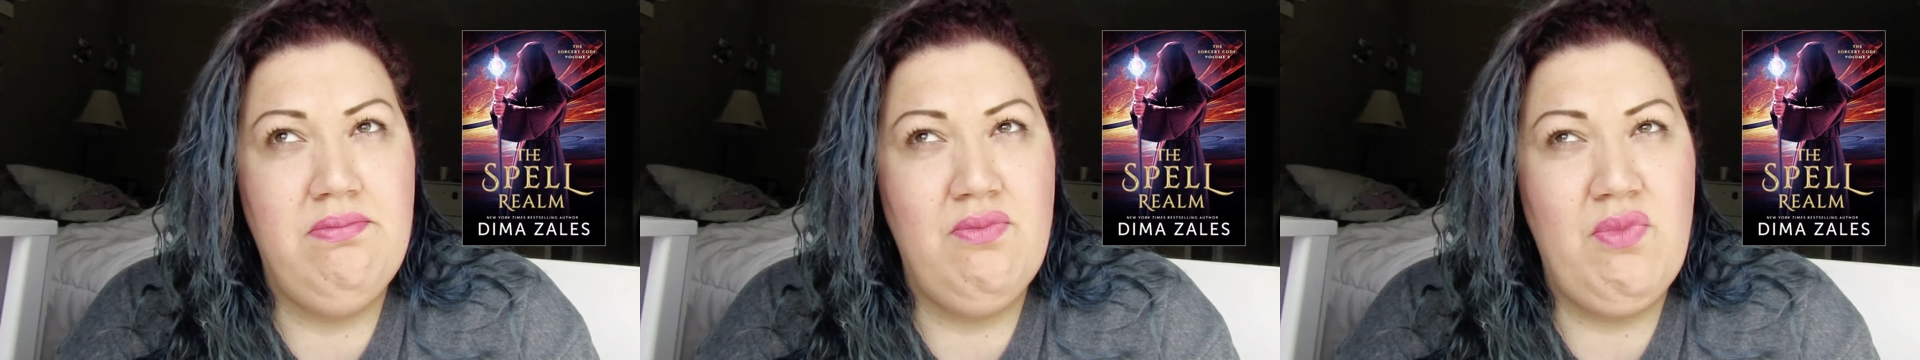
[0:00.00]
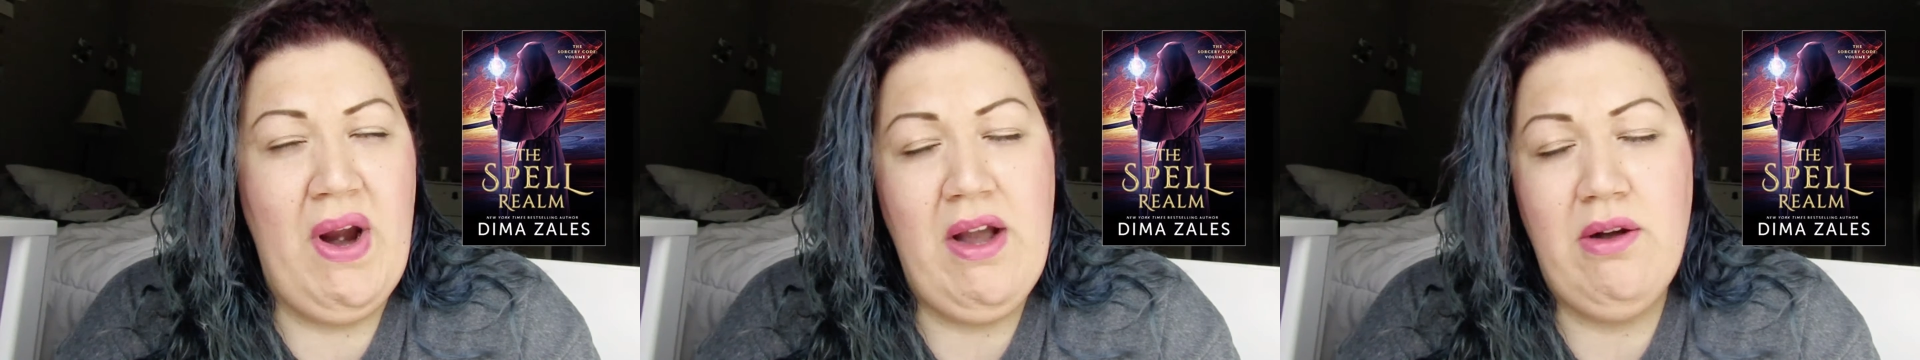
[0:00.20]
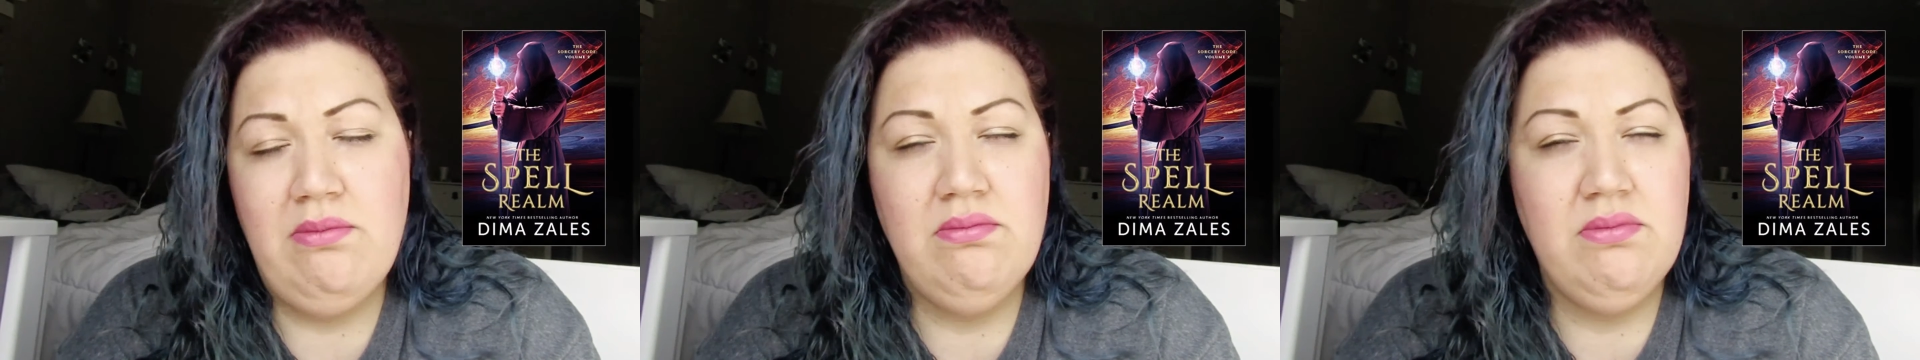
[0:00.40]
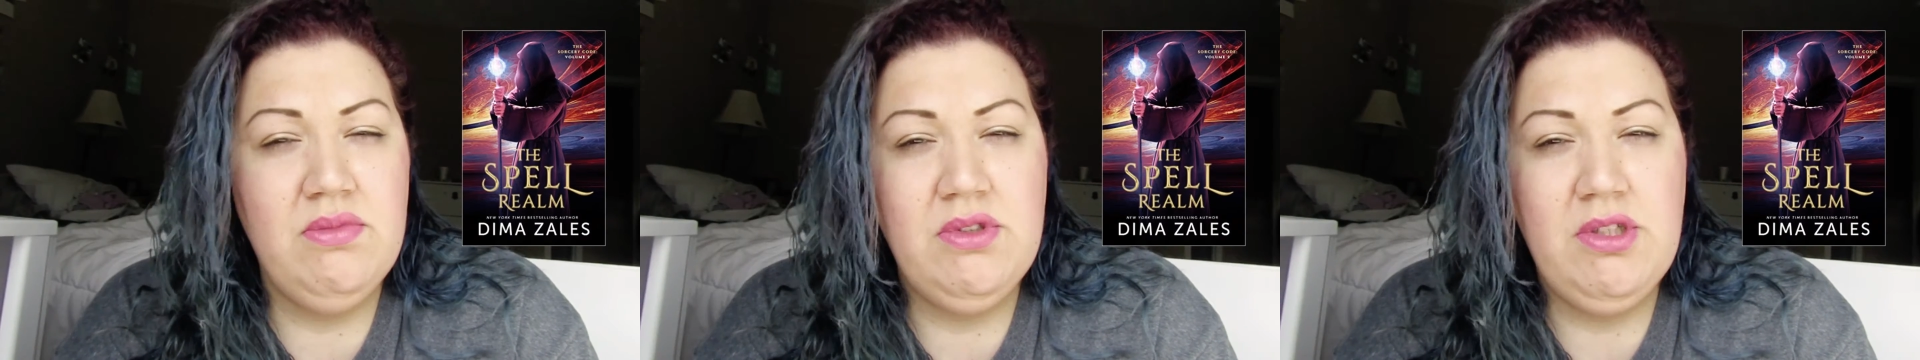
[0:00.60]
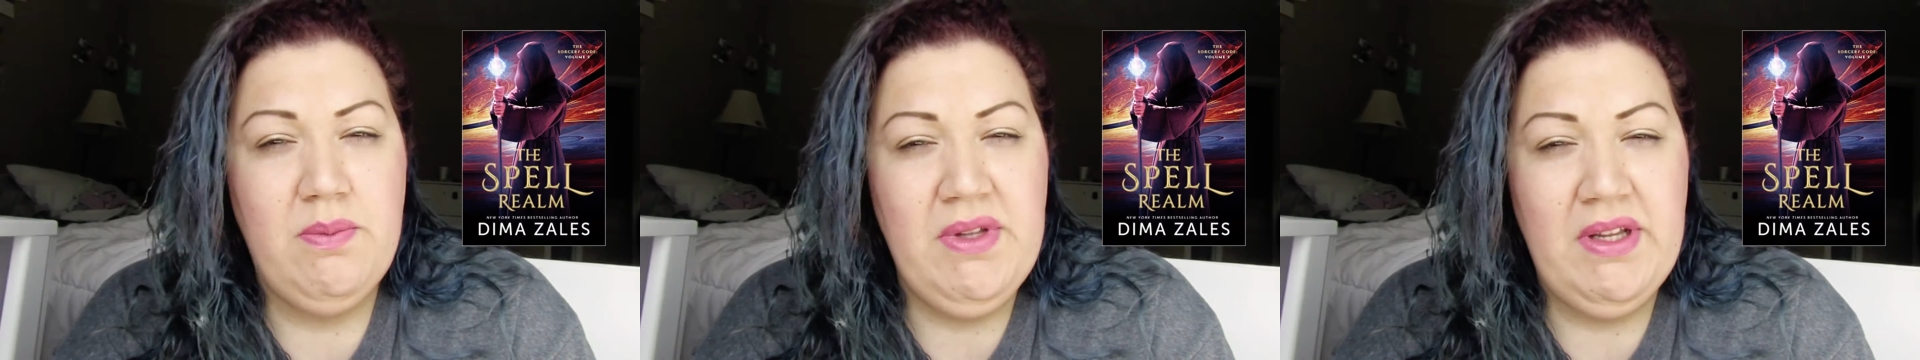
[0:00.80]
realm,
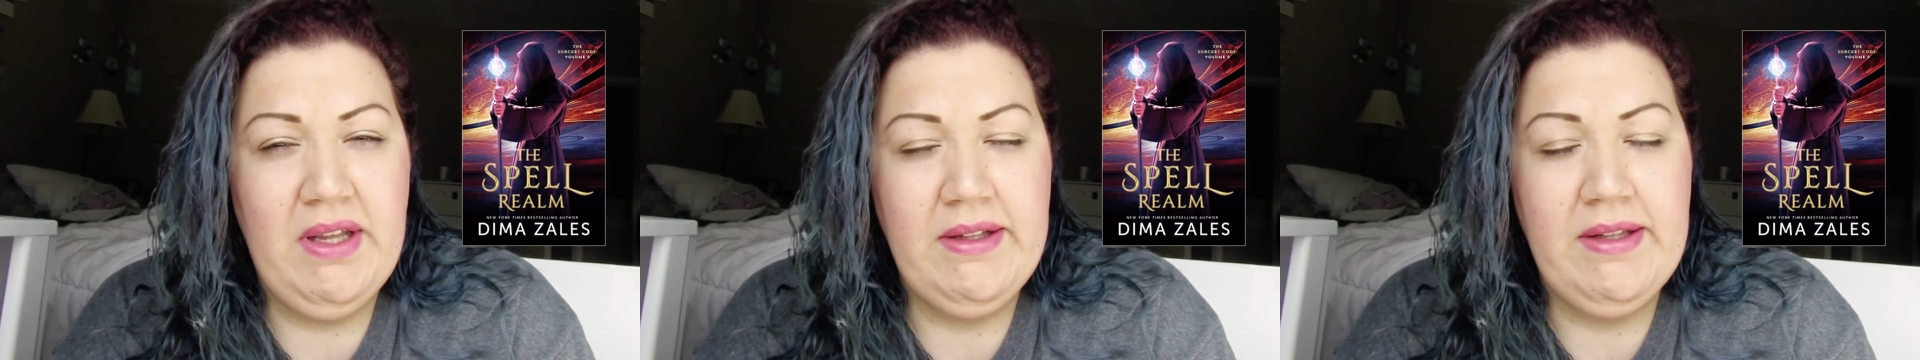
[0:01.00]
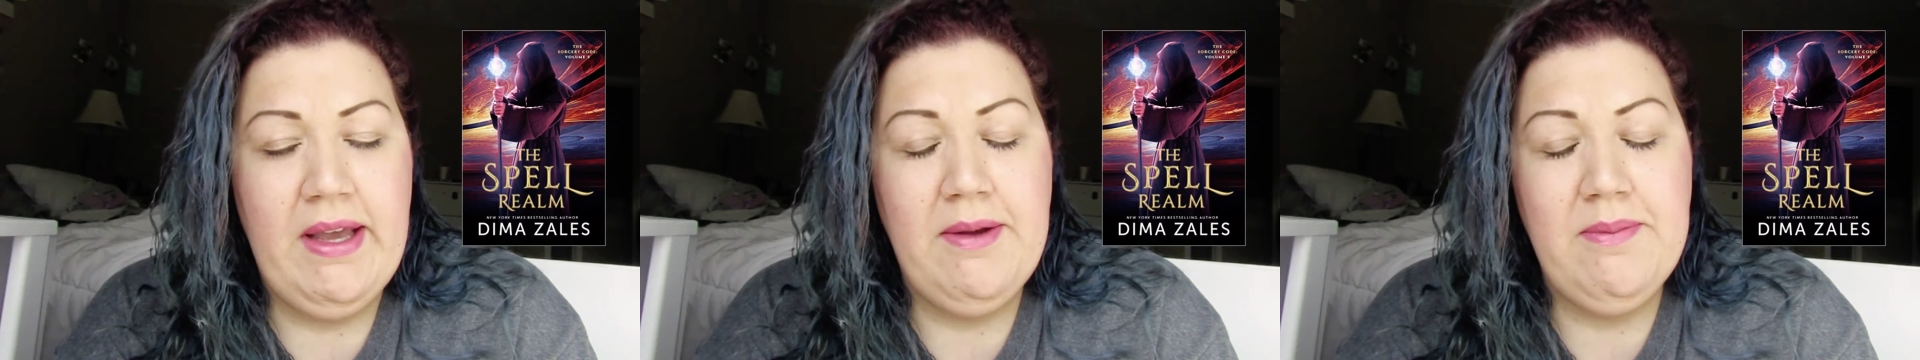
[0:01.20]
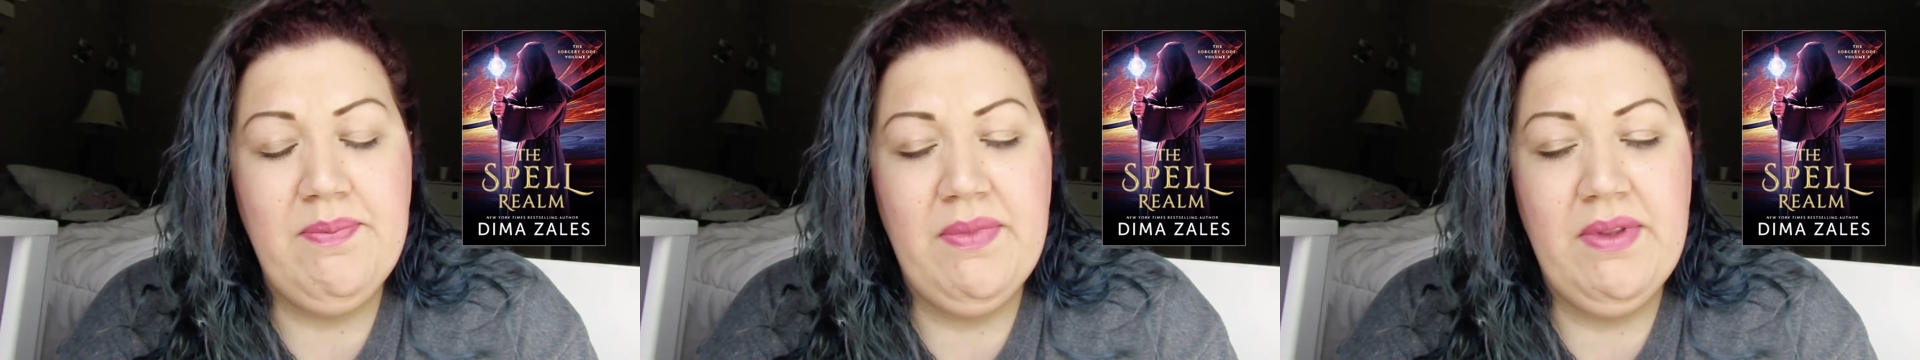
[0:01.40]
something like that.